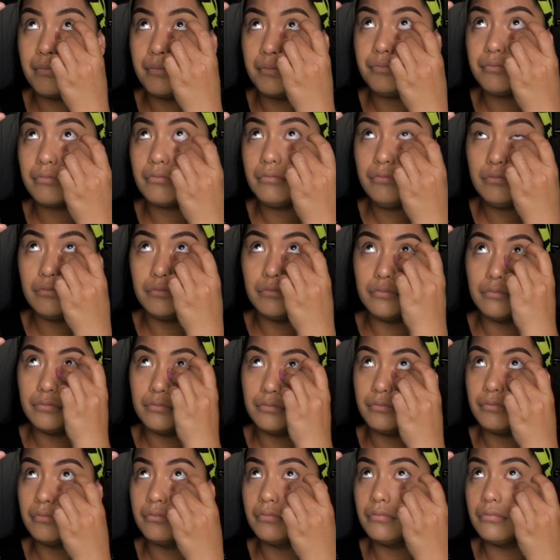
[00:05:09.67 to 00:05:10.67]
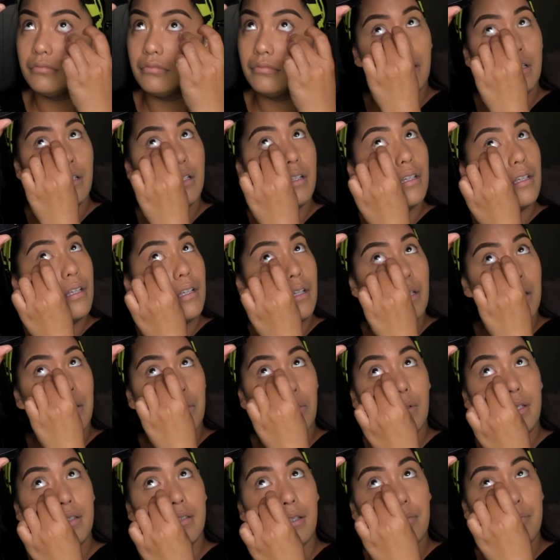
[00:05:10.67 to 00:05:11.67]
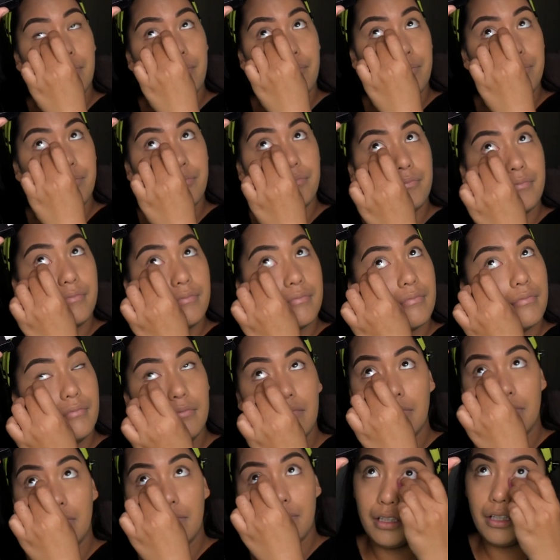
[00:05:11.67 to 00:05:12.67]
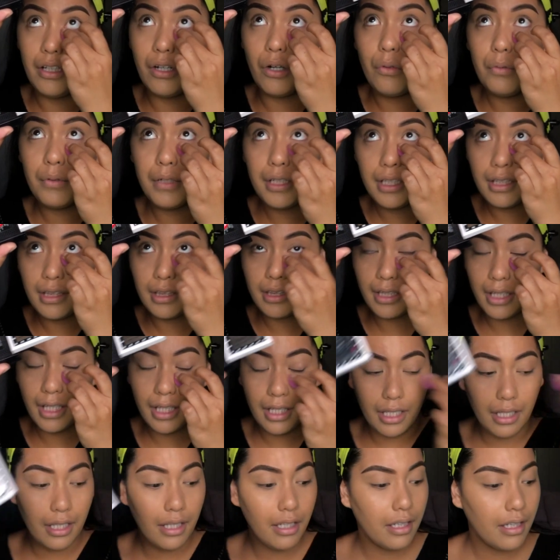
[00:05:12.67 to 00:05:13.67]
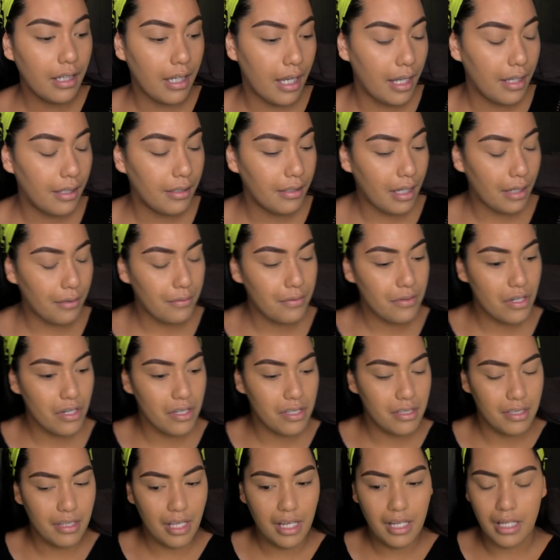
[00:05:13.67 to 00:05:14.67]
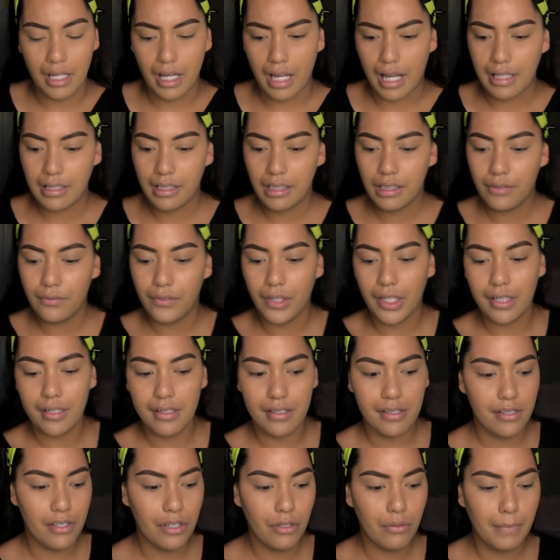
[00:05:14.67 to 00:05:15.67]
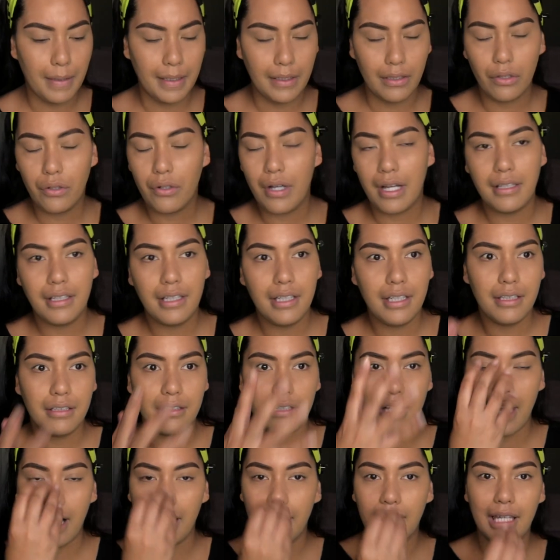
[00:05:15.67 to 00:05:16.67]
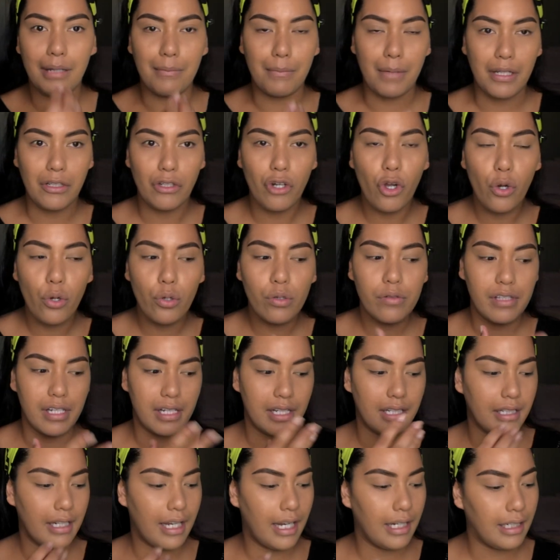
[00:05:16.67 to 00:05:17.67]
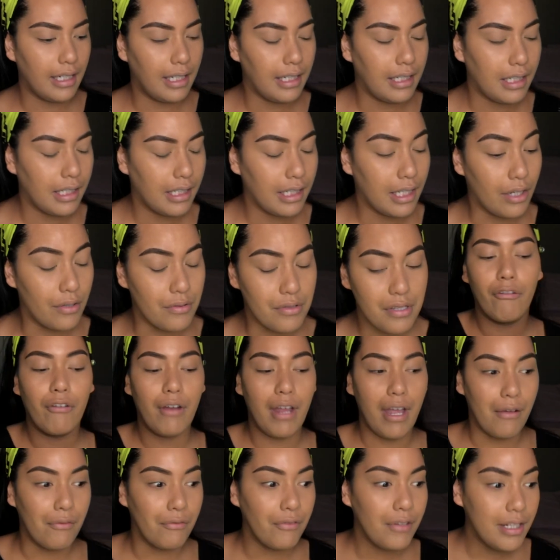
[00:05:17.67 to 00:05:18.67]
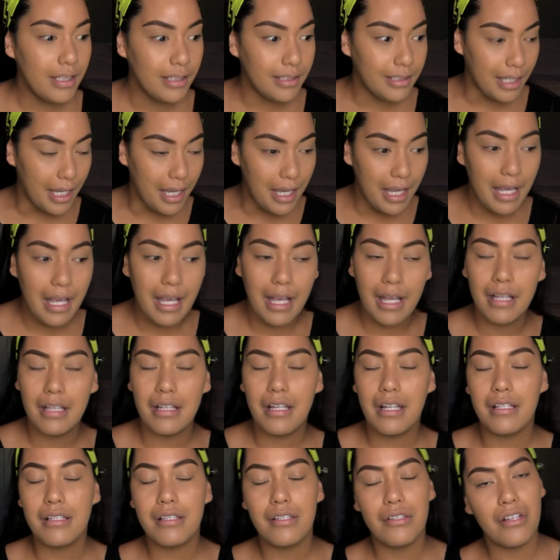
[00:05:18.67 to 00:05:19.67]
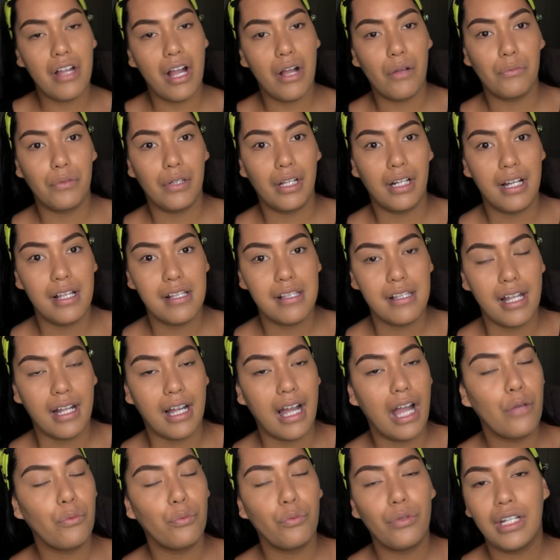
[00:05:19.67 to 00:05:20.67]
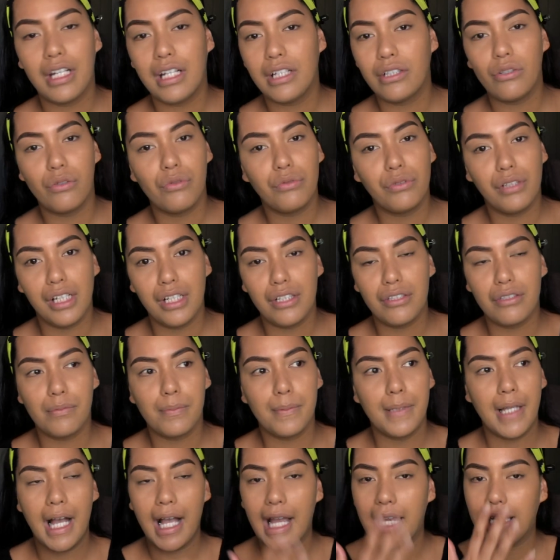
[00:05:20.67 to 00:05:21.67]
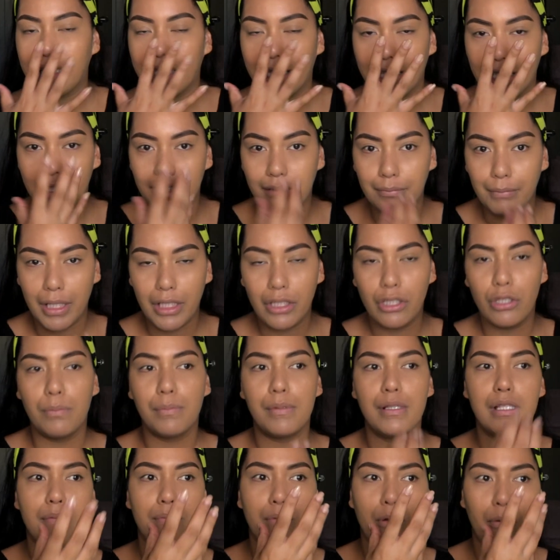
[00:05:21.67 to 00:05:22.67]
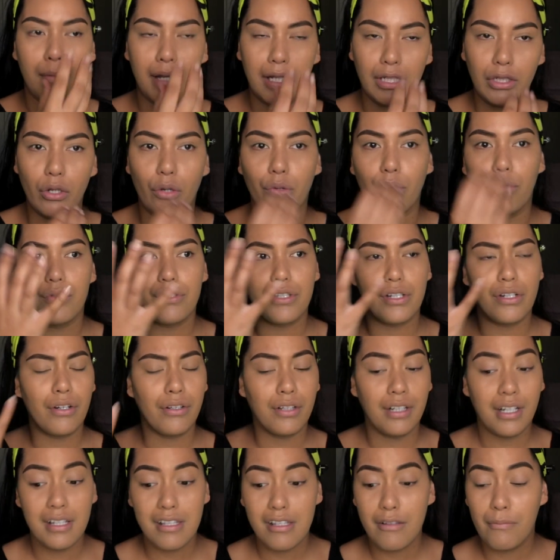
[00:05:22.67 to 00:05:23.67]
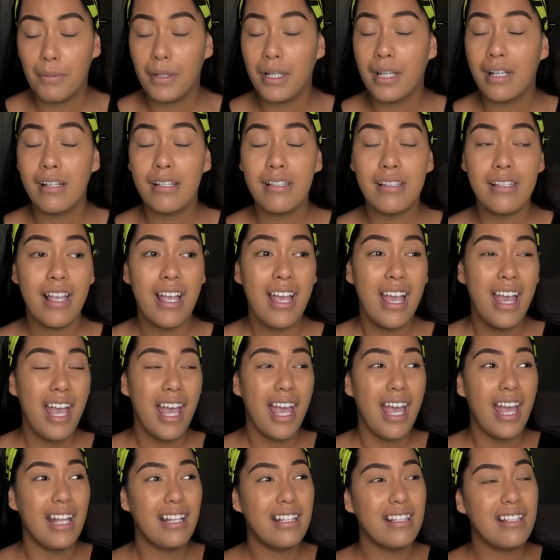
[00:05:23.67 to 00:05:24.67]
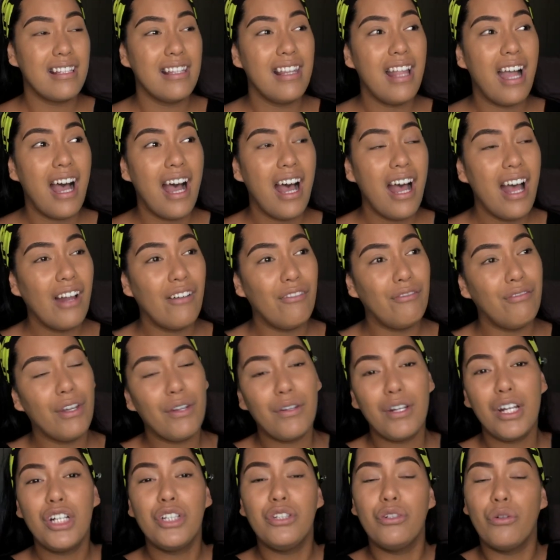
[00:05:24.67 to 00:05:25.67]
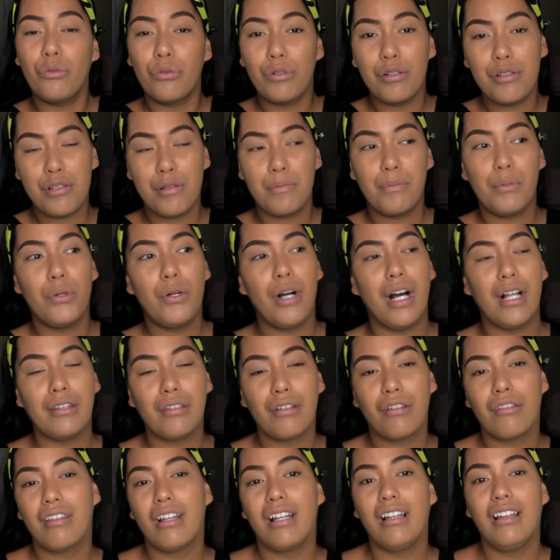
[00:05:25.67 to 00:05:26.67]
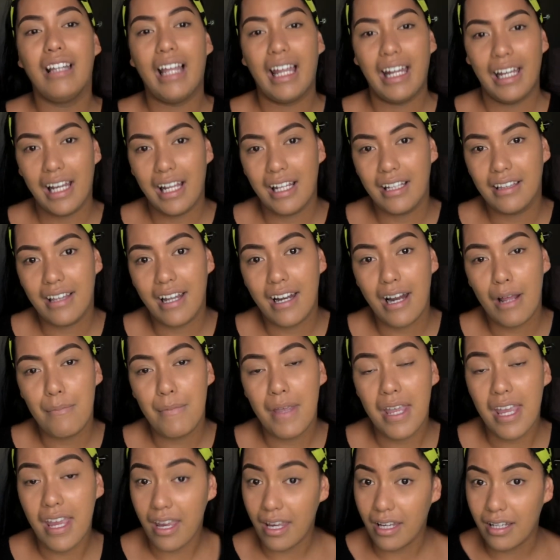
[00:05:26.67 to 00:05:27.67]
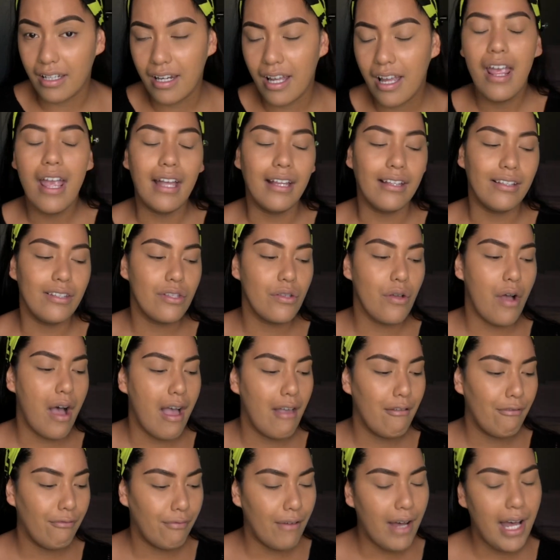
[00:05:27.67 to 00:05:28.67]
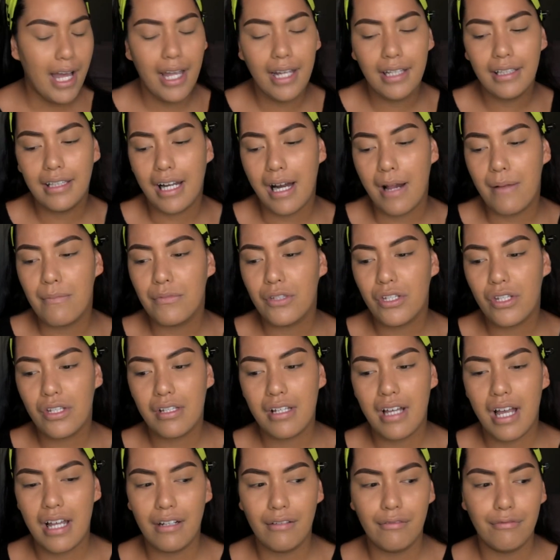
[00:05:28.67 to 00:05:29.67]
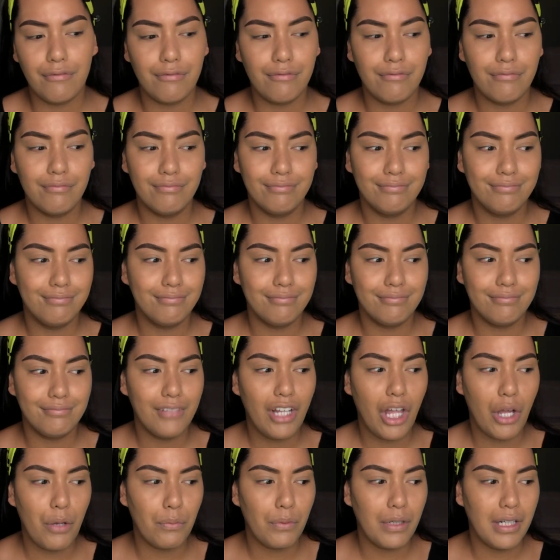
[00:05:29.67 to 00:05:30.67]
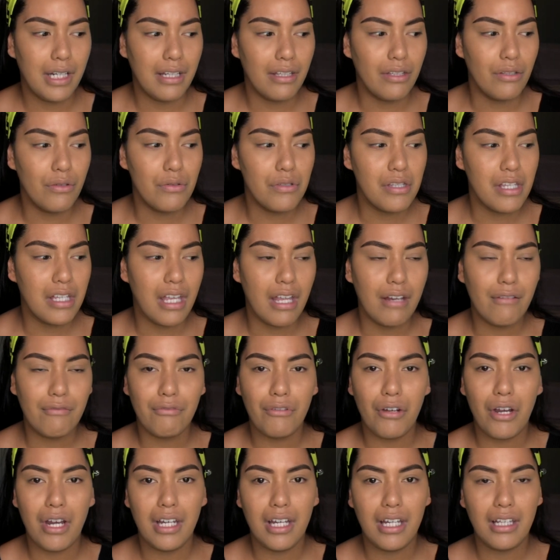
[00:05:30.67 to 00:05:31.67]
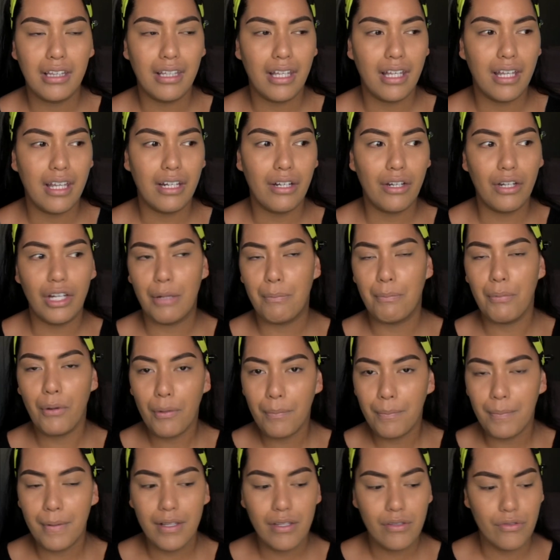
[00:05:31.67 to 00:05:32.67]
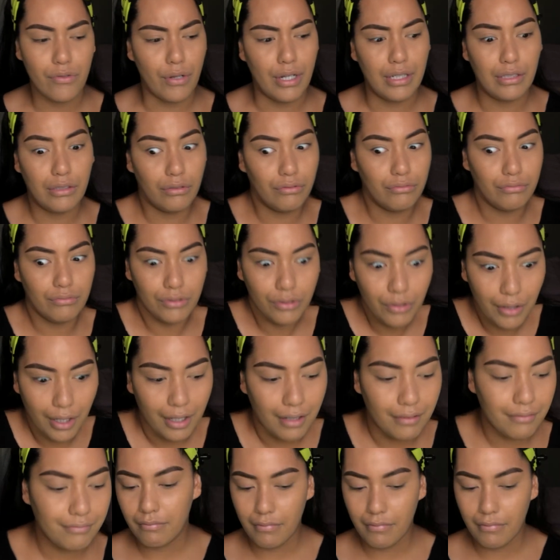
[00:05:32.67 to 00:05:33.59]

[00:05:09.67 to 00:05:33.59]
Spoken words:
It's a baby beauty blender. I don't even remember where I got it. The only thing I was just thinking, I didn't even conceal my nose. I didn't highlight my nose. I didn't highlight anything else. For every day, it's not realistic. I really don't need to be highlighting my cupid's bow, my nose, and all that kind of stuff, because it's not very noticeable under the lighting that I'm in. And so I find that I'm just kind of not really using it for anything and any purpose, so I don't do it.